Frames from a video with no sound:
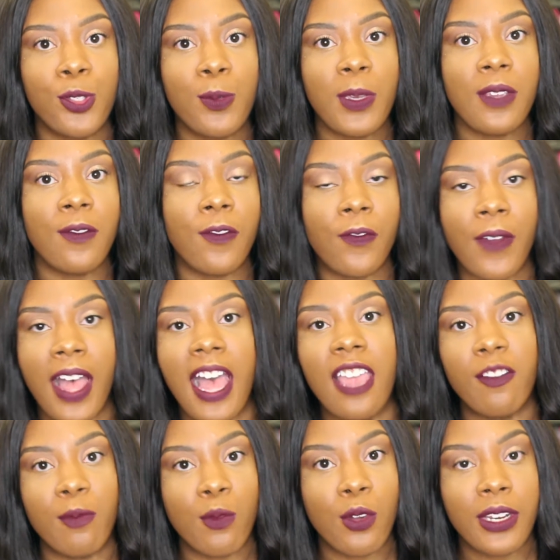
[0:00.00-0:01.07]
to be
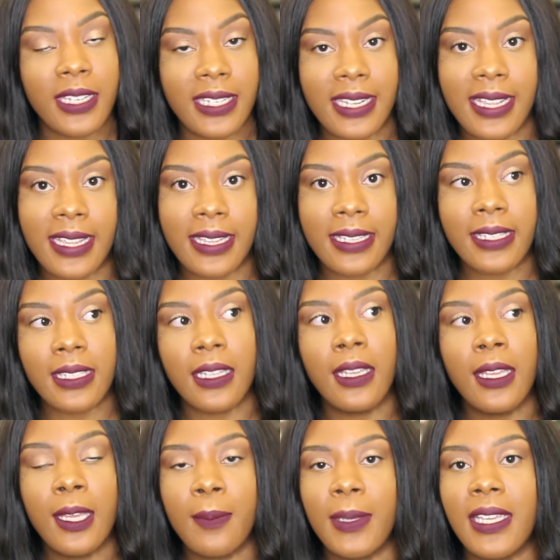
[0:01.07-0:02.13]
5 more days
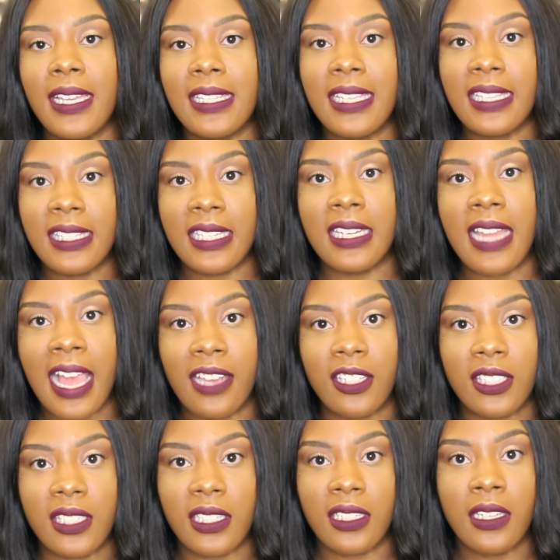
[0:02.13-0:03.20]
because they didn't
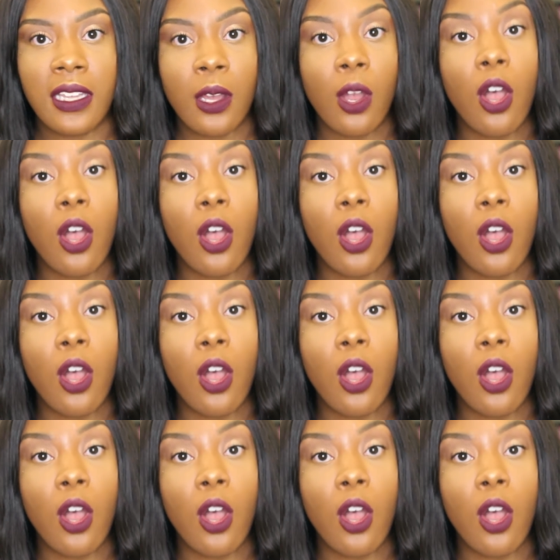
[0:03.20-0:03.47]
actually,